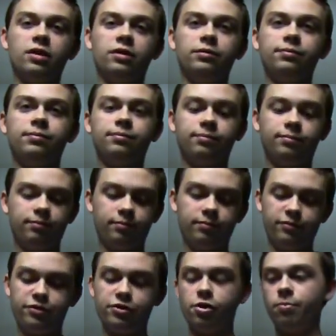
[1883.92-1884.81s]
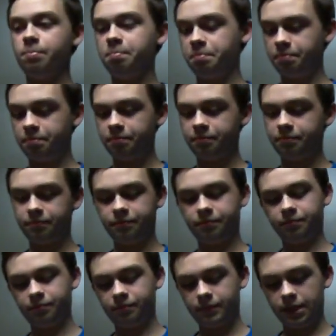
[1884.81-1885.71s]
in. So,
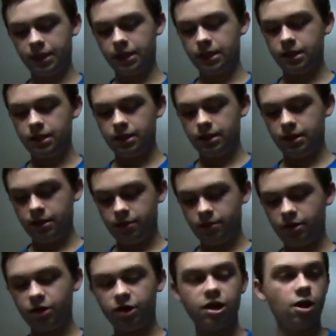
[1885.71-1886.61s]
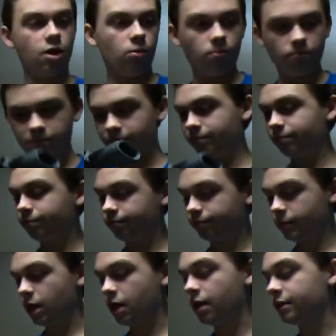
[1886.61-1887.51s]
there you go.
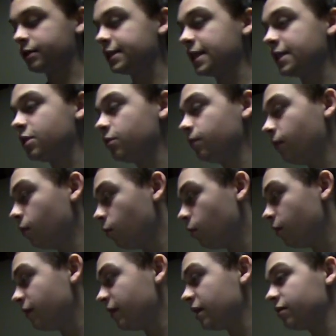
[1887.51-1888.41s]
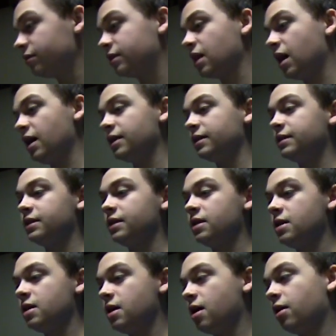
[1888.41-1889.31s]
Stay tuned for more videos, guys.
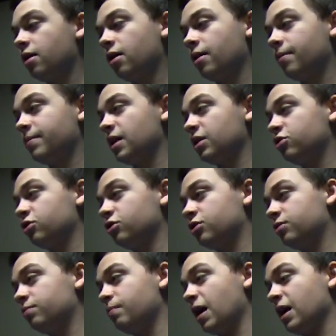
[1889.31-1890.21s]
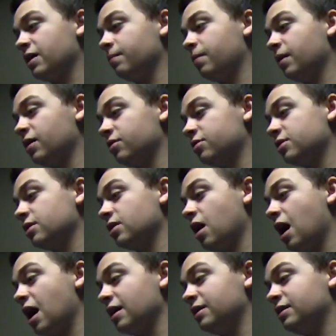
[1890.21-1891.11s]
That's just my comparison.
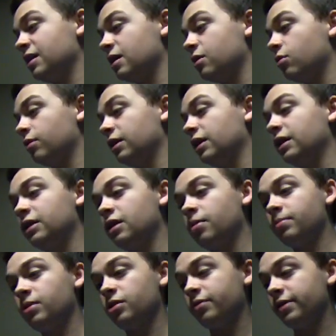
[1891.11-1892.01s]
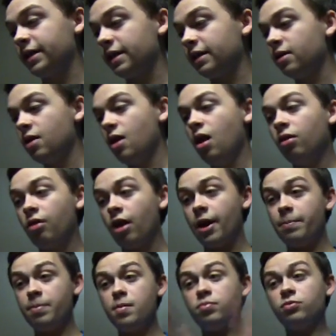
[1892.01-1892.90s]
I'd say go get a WE. A
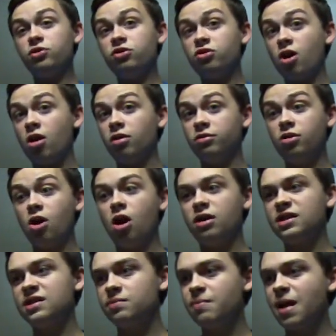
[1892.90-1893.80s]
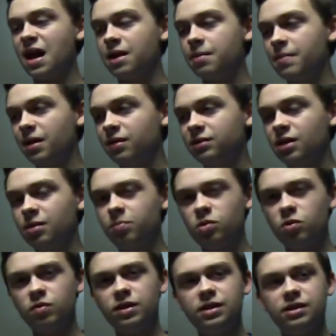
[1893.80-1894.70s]
lot of people talk smack about
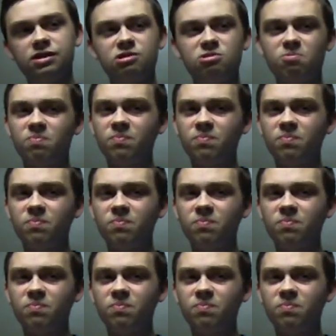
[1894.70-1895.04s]
WEs.